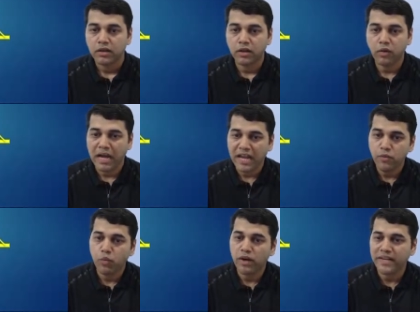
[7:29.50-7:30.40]
now i
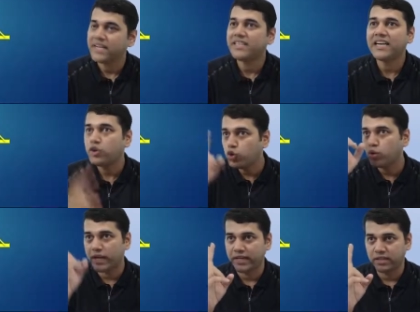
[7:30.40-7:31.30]
wanted that 2
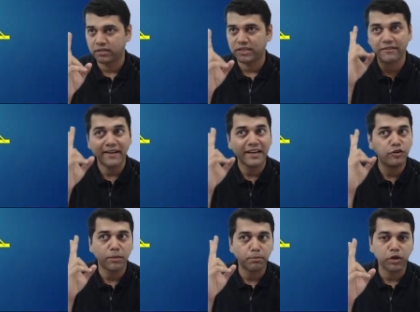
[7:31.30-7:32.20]
right that value
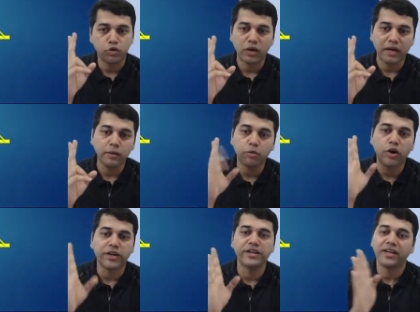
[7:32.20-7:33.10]
number 2 i will
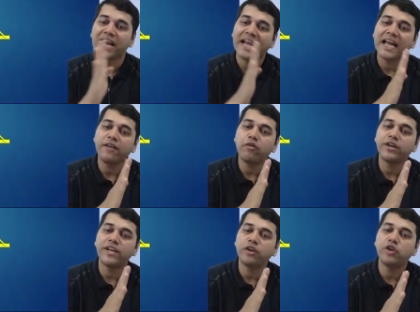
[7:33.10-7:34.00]
plot it here and i
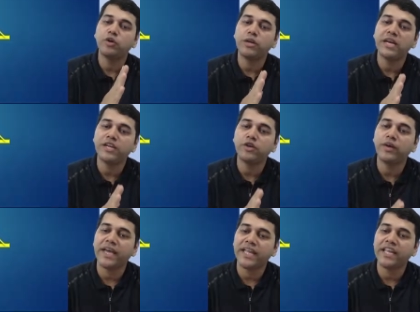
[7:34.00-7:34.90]
wanted a cumulative
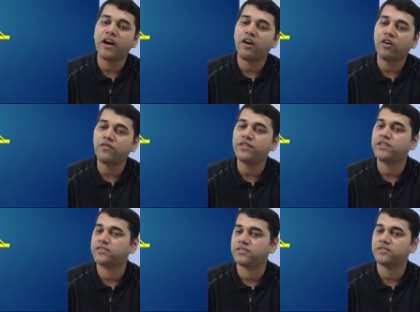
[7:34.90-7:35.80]
area of
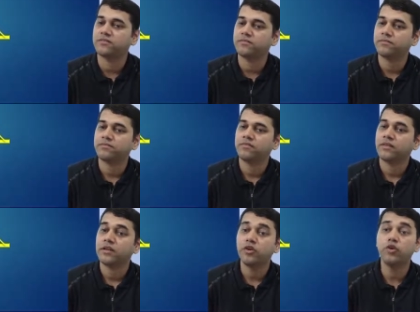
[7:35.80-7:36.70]
this
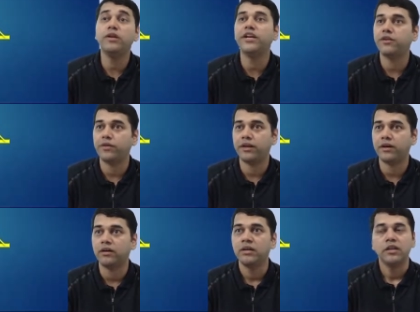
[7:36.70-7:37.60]
cumulative area
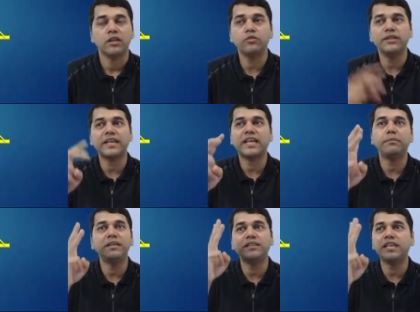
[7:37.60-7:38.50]
now there can
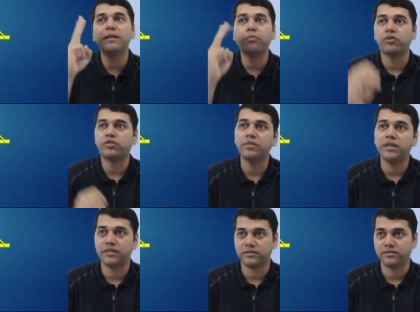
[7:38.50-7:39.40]
be three
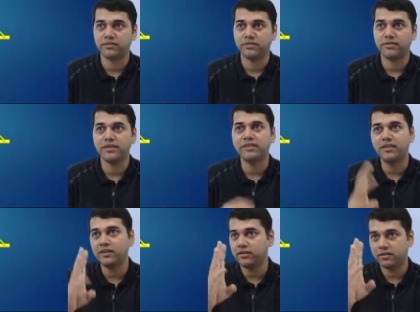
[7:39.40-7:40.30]
possibilities in
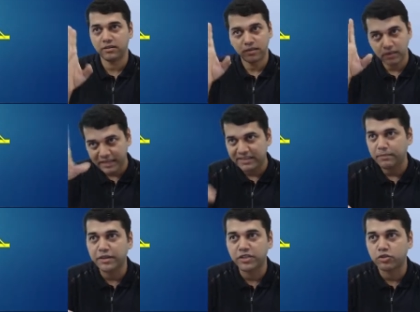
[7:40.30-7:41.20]
the
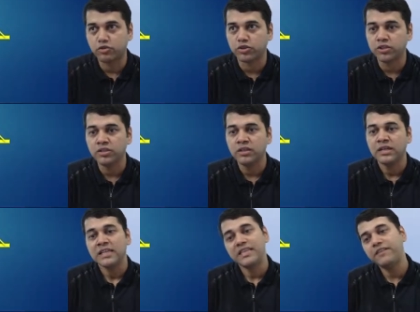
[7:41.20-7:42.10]
examination question
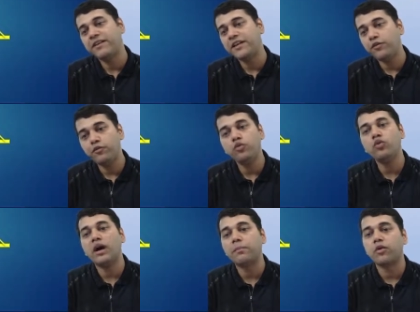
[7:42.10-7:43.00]
they will give you
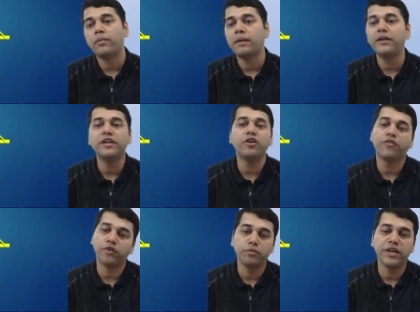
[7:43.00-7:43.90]
a probability of
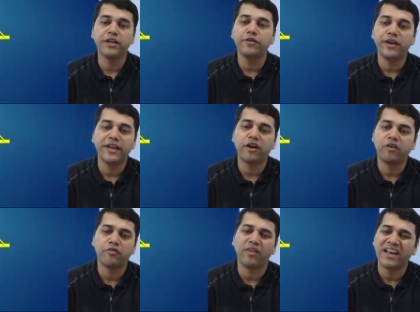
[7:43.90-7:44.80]
cumulative area
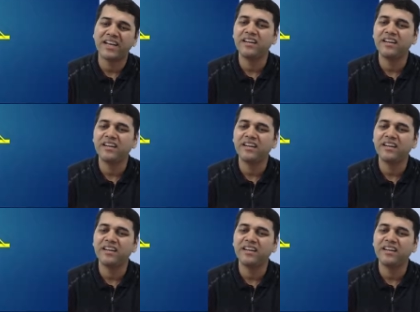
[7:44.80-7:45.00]
of 1